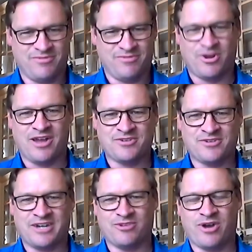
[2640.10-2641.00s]

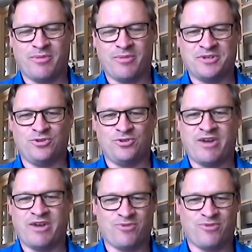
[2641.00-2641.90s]
contractor bought a bunch of
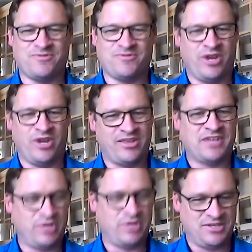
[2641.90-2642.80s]
2x4s for you. That's
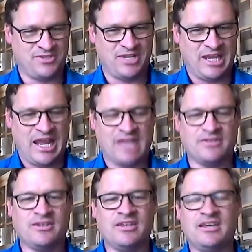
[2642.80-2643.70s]
what he's going to get,
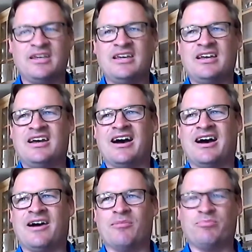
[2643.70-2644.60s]

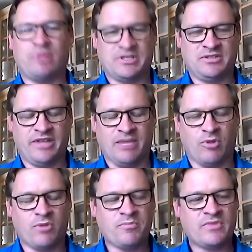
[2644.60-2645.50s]
plus labor.
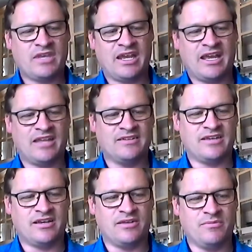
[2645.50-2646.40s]
And
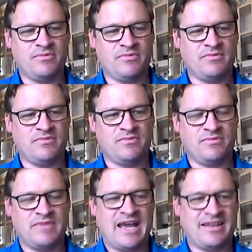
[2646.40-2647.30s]

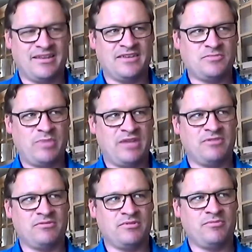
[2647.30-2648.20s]
that has
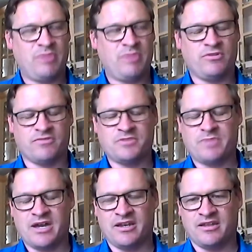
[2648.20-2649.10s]
been, people have
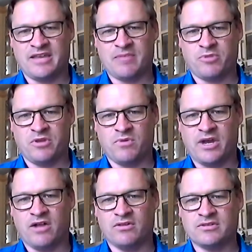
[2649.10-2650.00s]
responded to that pretty
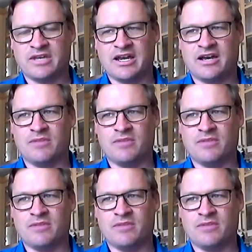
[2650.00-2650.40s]
well. The